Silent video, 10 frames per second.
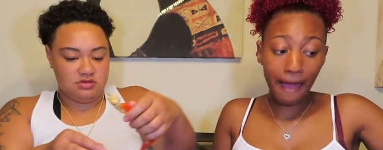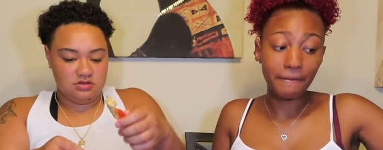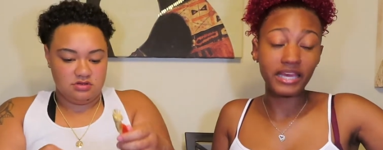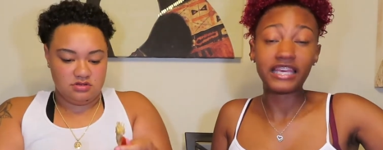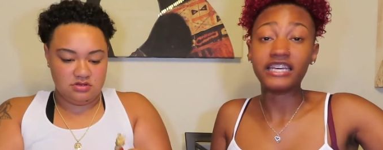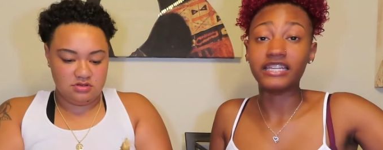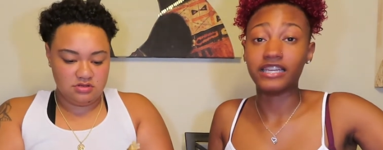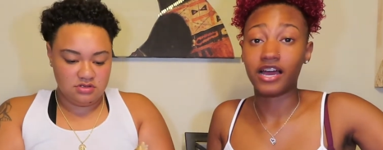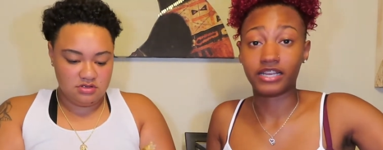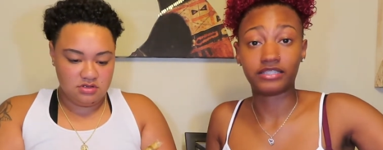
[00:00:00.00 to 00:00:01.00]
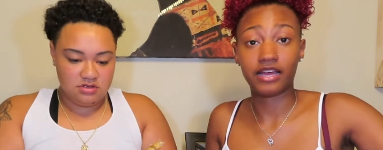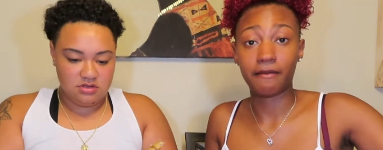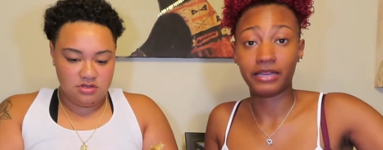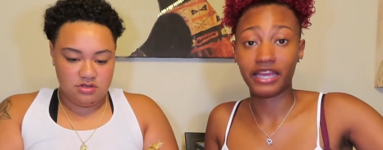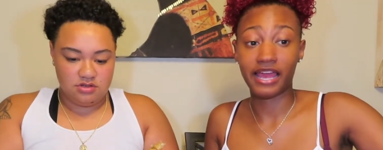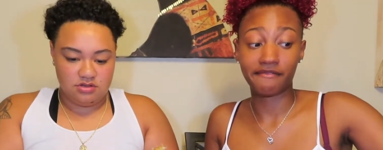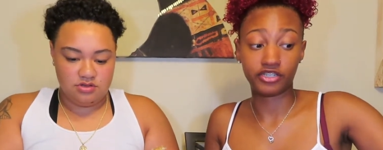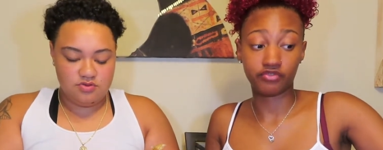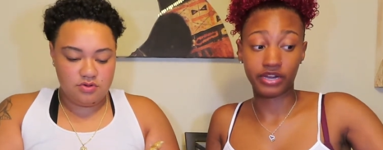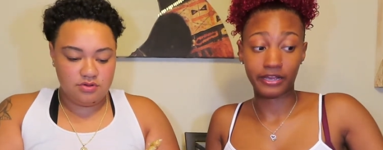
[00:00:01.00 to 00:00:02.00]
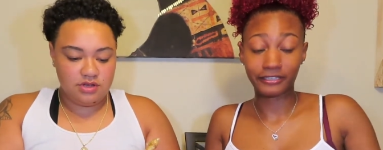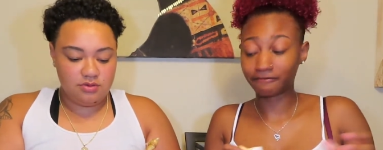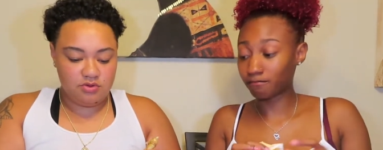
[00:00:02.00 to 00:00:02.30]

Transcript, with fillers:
Speaker 1: I've been eating nonstop and didn't have a you drink. You want any